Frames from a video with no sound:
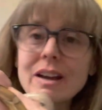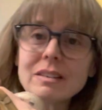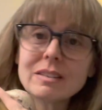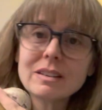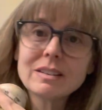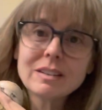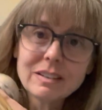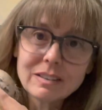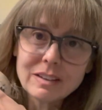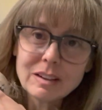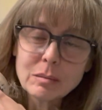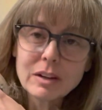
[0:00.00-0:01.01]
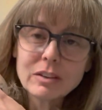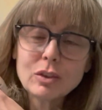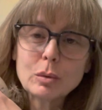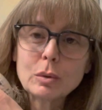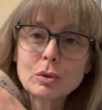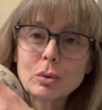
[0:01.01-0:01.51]
as did TC, my
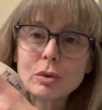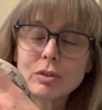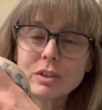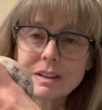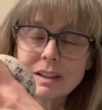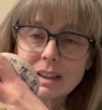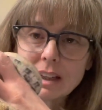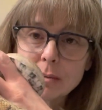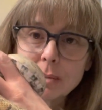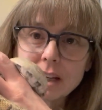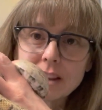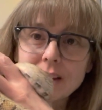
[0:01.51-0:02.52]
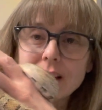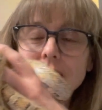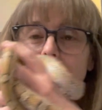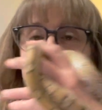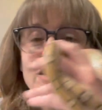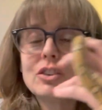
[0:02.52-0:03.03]
super dwarf reticulated
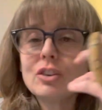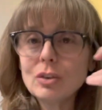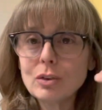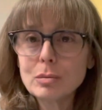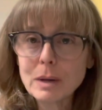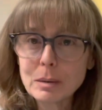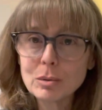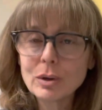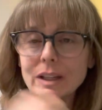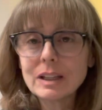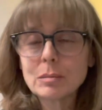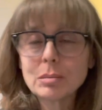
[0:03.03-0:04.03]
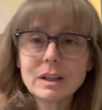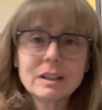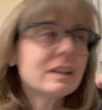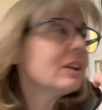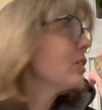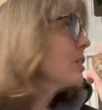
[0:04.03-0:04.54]
python, and two of my Morelia
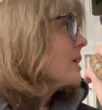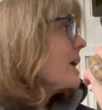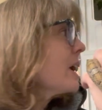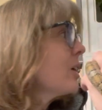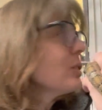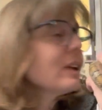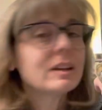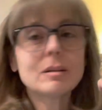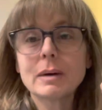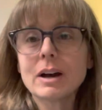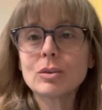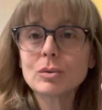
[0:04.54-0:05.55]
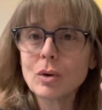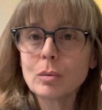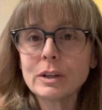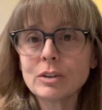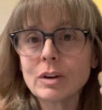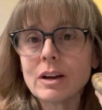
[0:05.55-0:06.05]
bredli are out and about
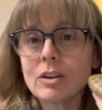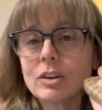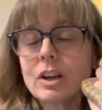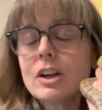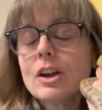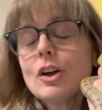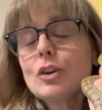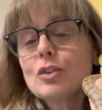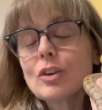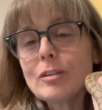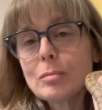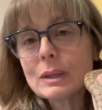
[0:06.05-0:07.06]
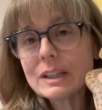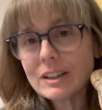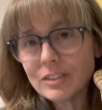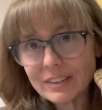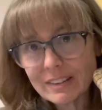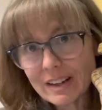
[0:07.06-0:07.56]
roaming around. So I have plenty
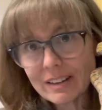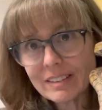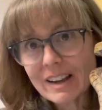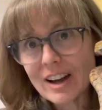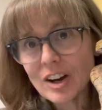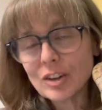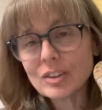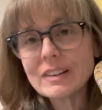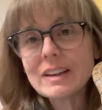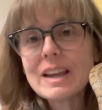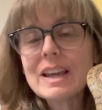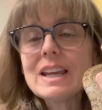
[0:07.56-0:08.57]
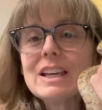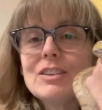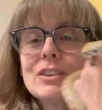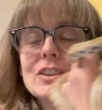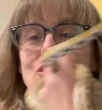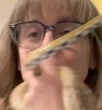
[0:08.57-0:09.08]
of snakes out,
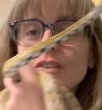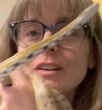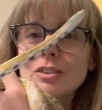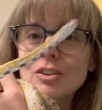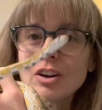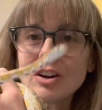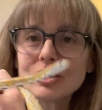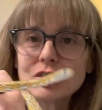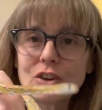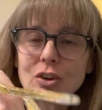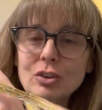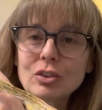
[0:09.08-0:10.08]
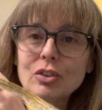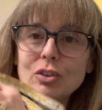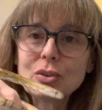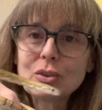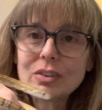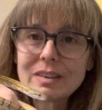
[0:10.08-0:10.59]
even though Sangraal chose
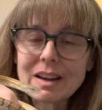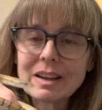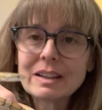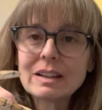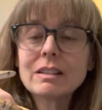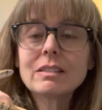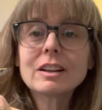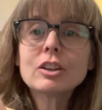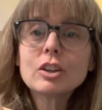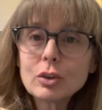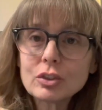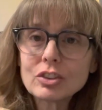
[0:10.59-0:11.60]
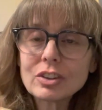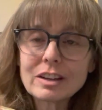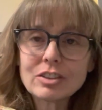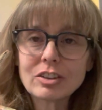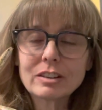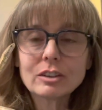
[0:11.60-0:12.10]
to stay in his enclosure
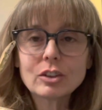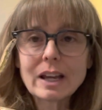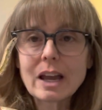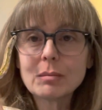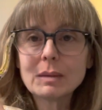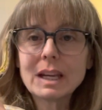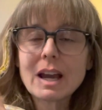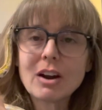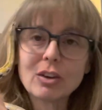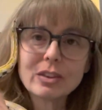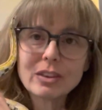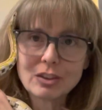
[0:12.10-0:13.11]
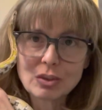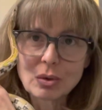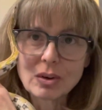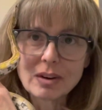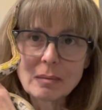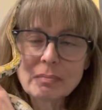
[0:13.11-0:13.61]
and just look at me out the
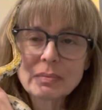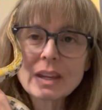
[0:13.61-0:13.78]
door.